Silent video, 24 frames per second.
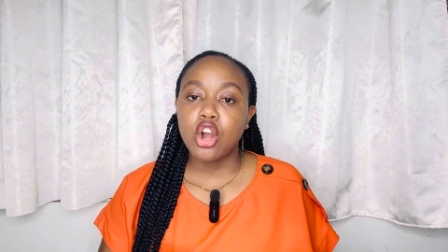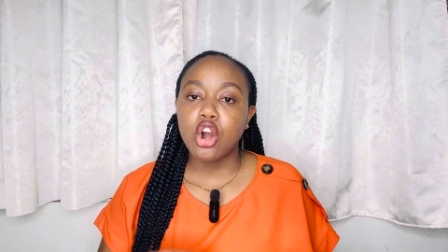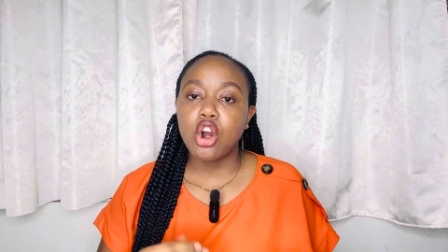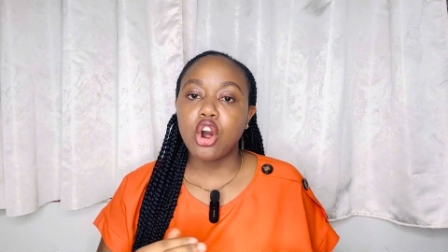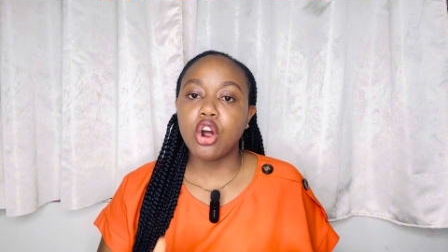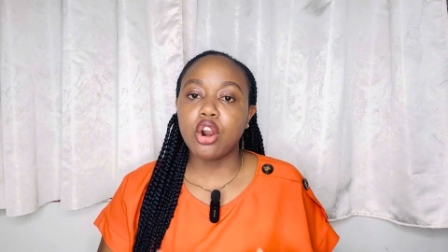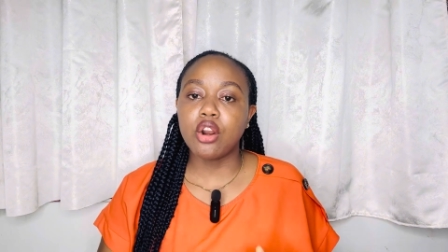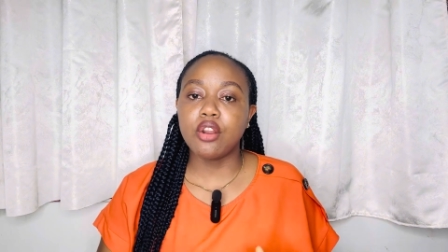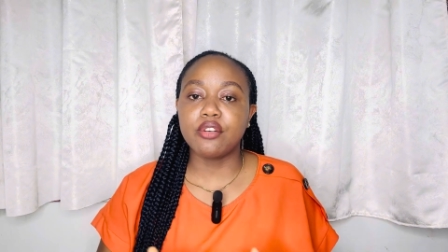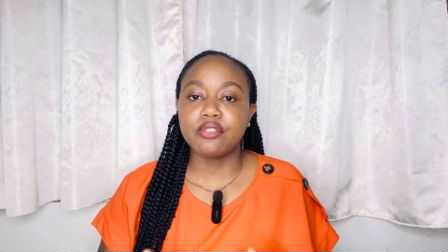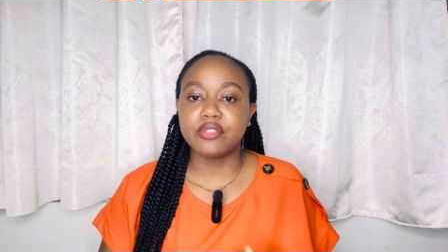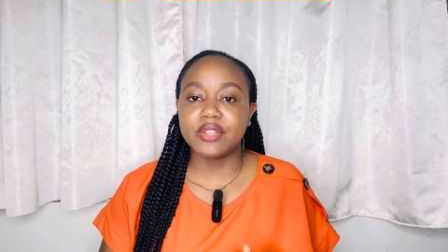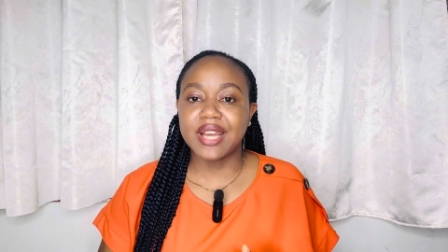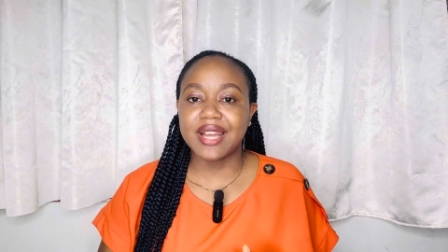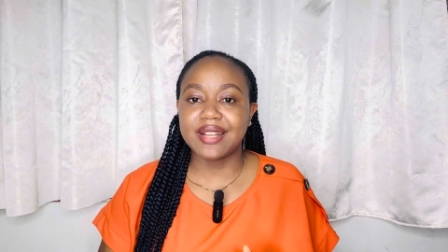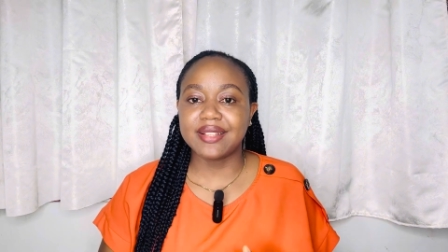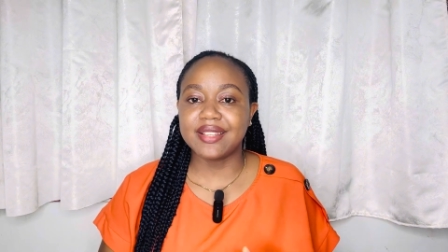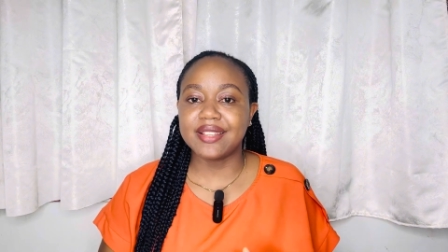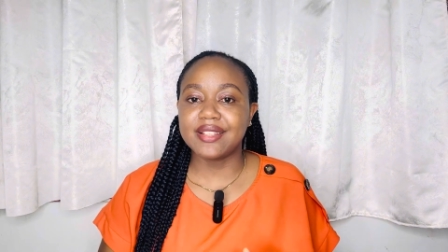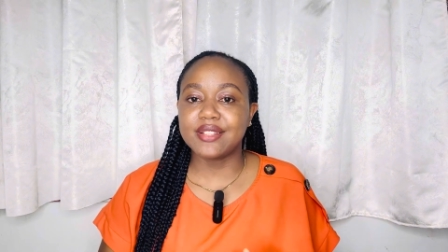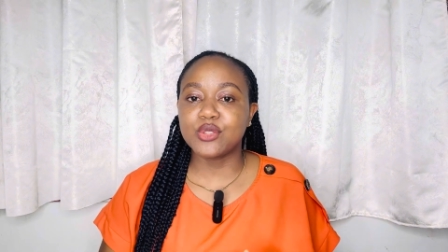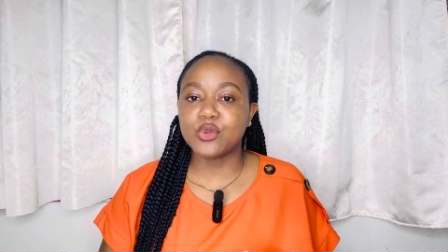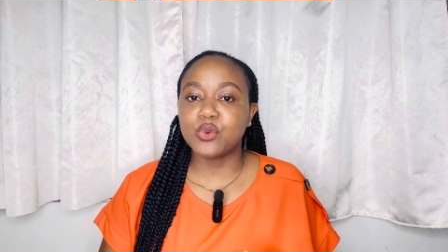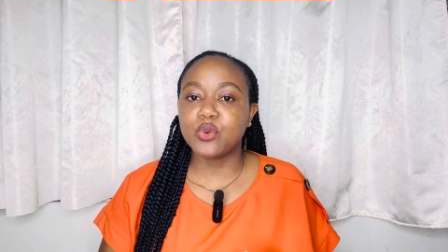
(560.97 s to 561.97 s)
all of
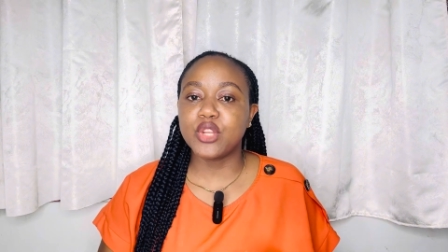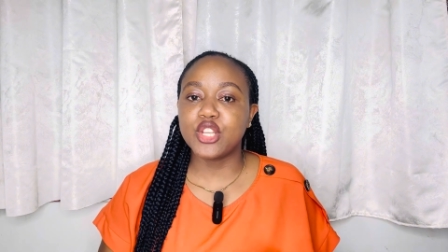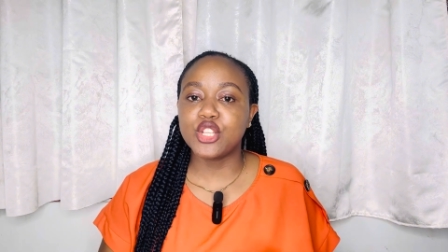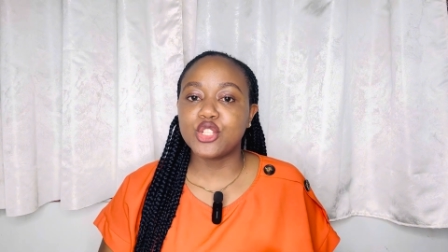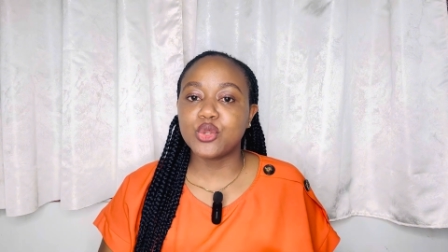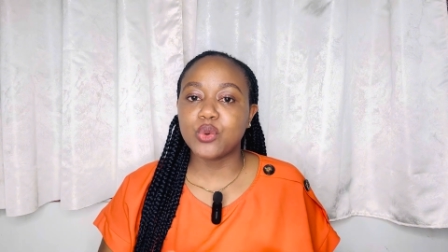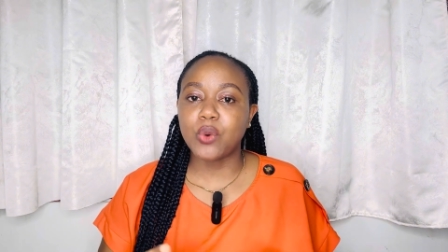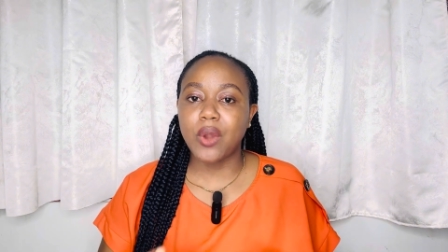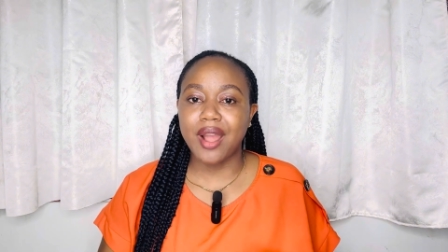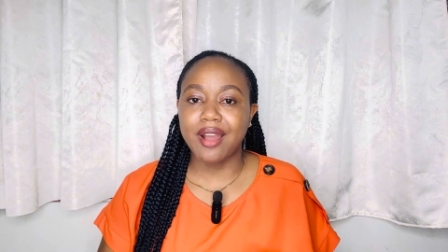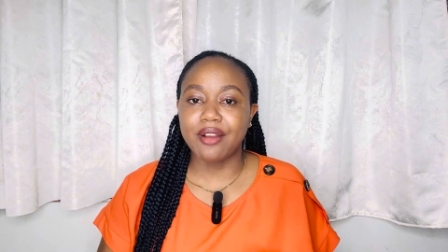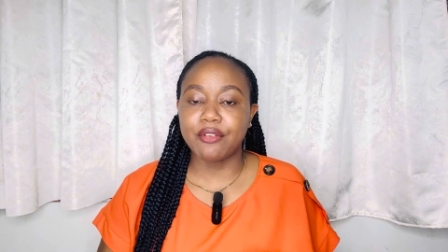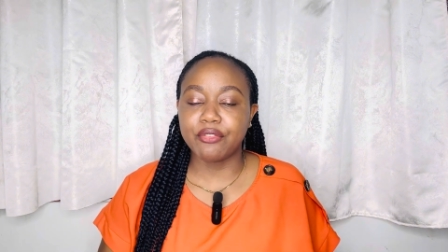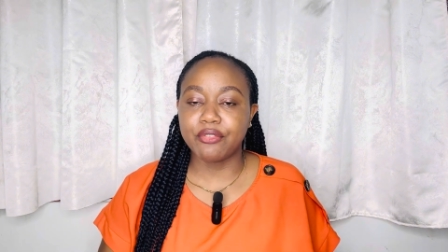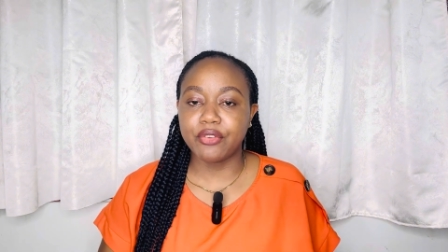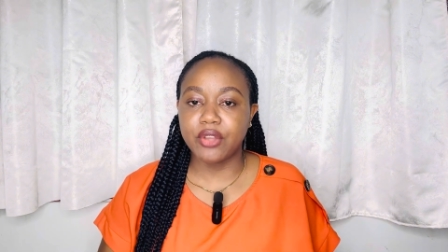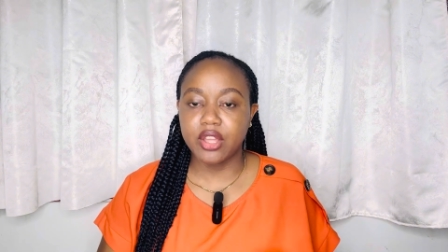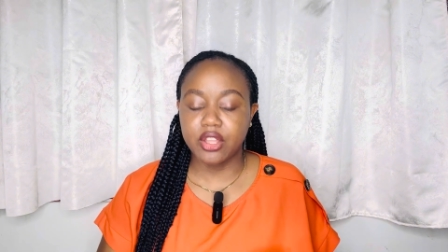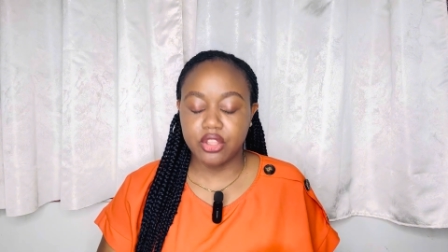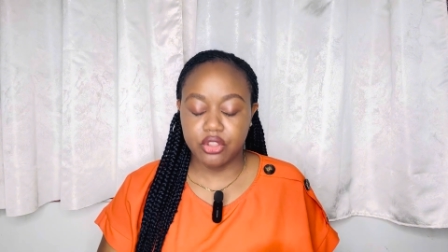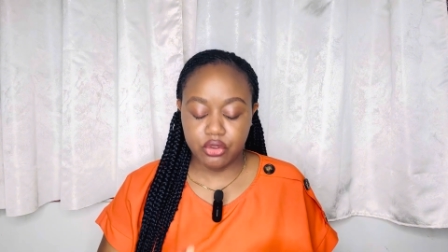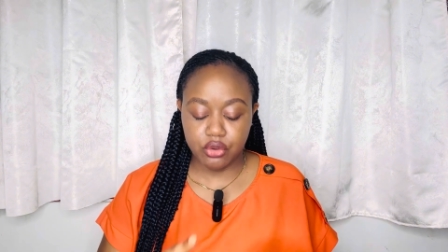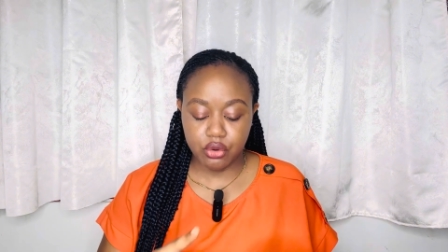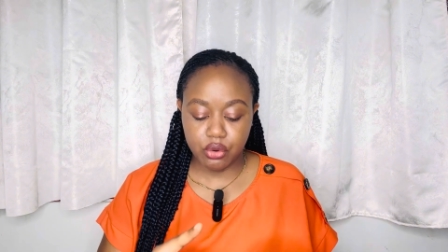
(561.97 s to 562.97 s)
that, it's going to
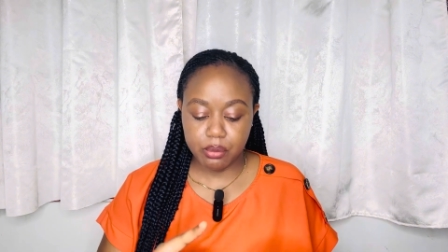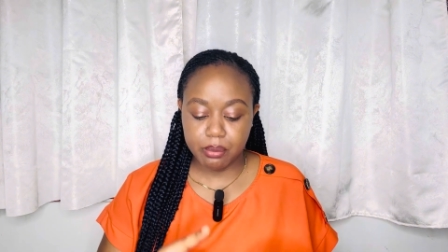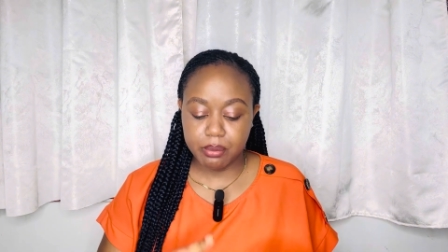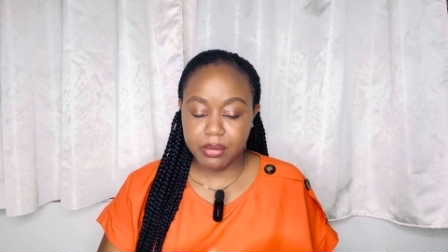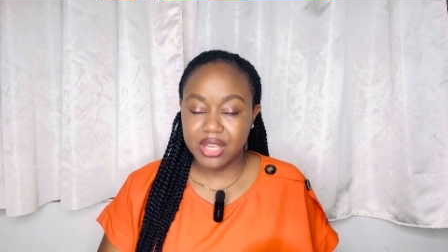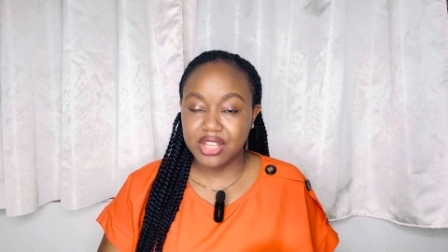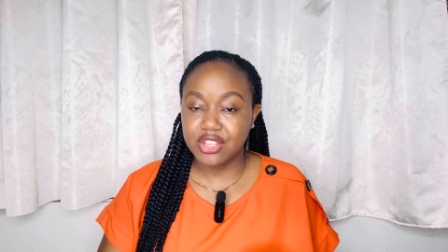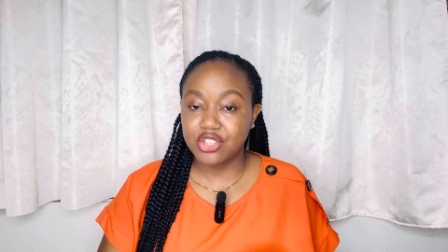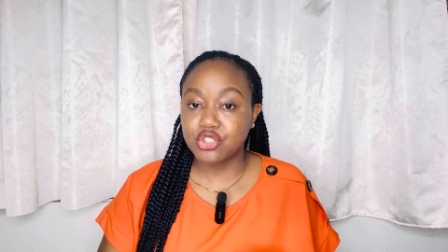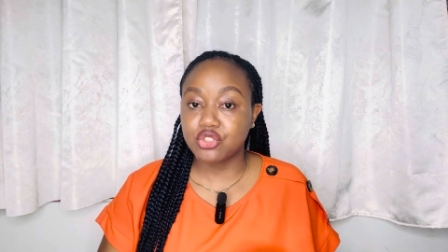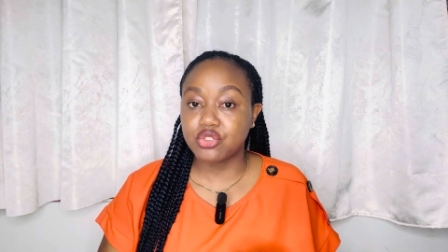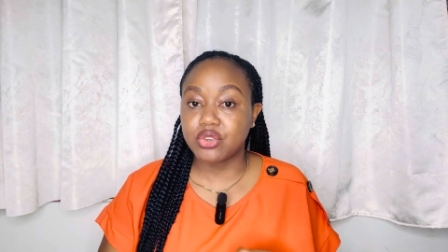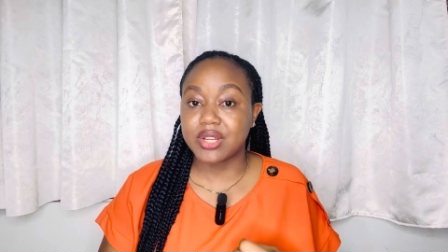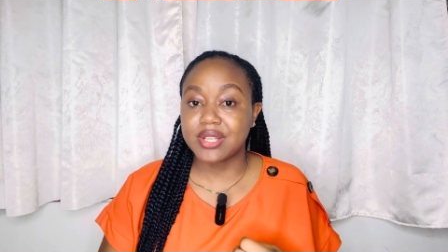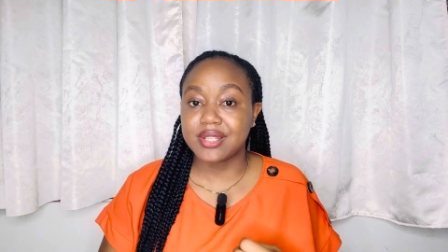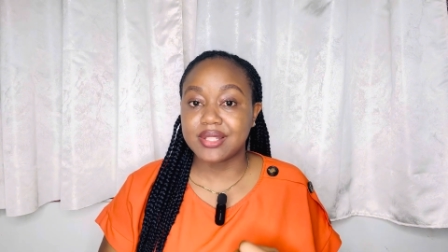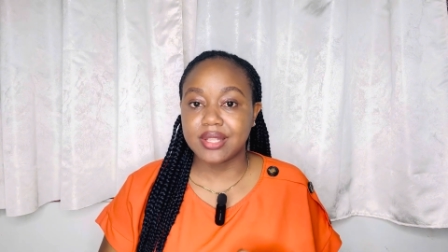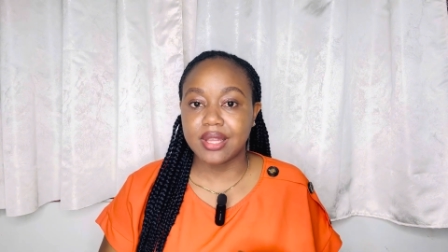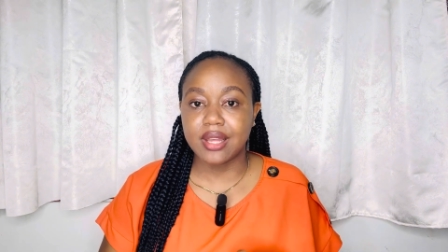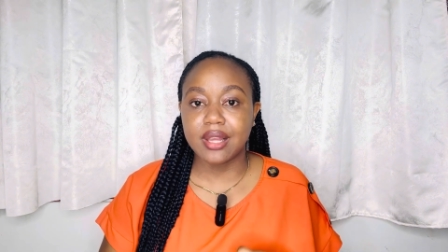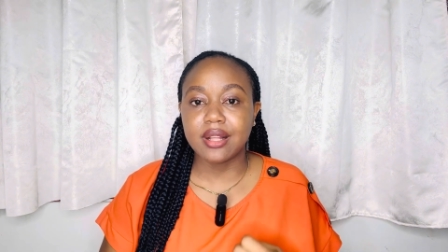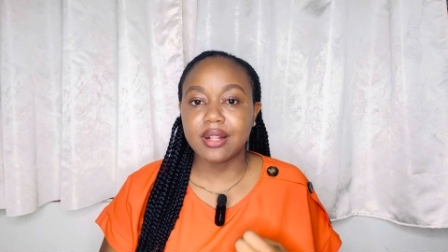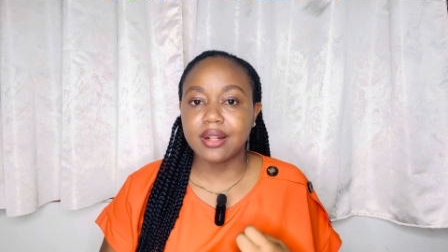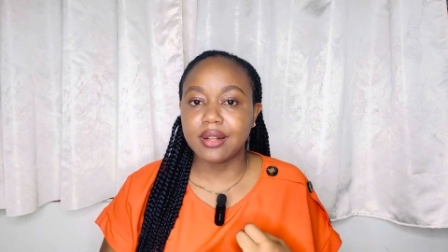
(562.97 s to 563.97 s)
affect your menstrual
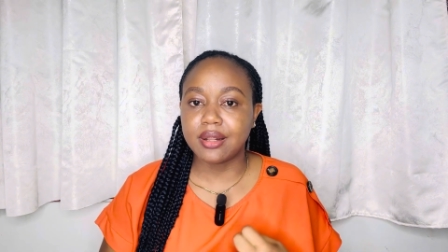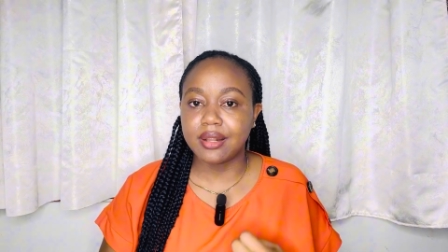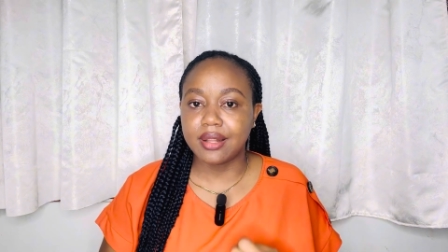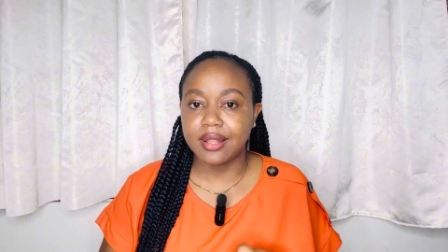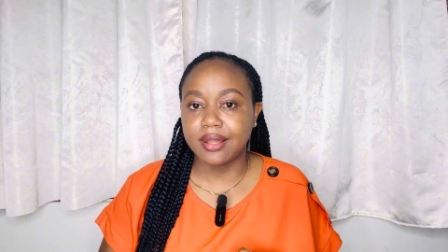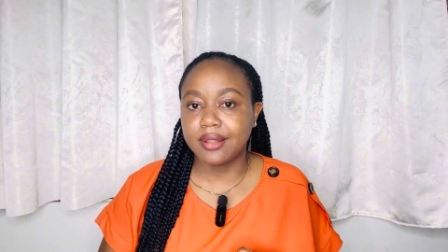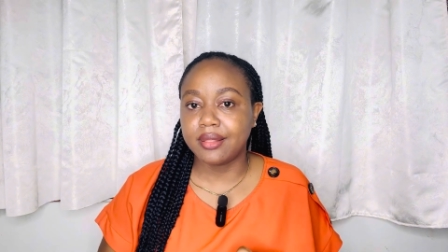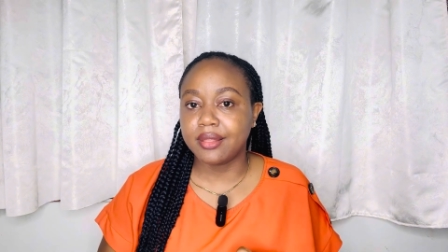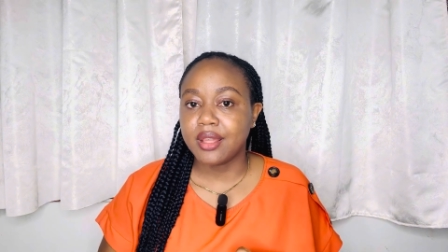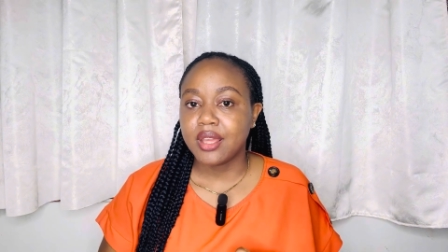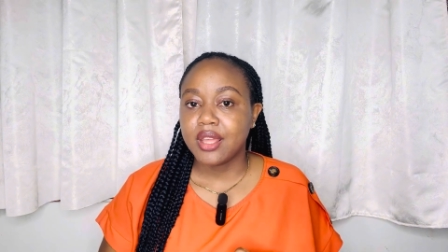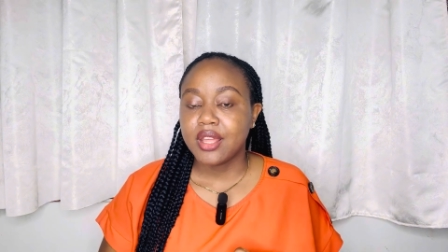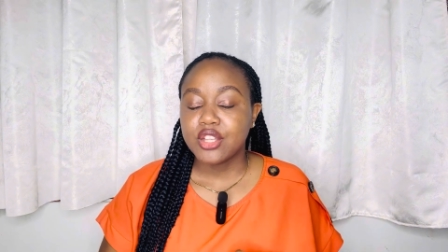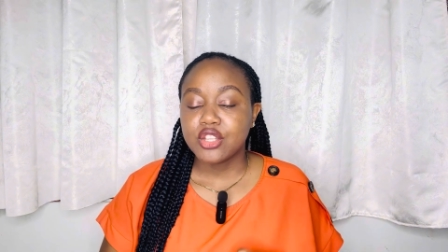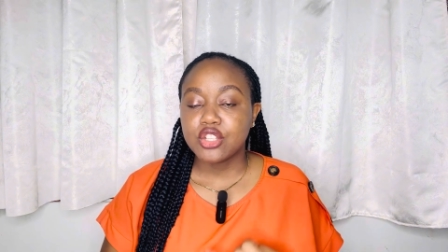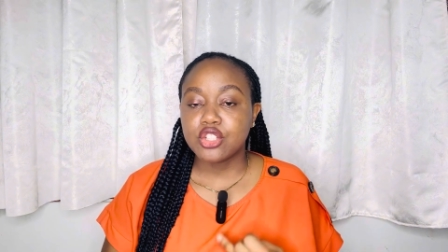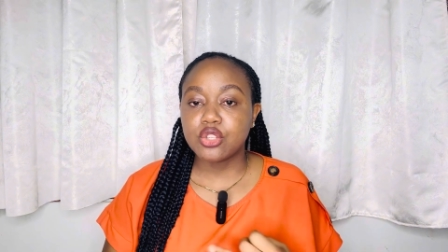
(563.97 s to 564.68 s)
cycle length.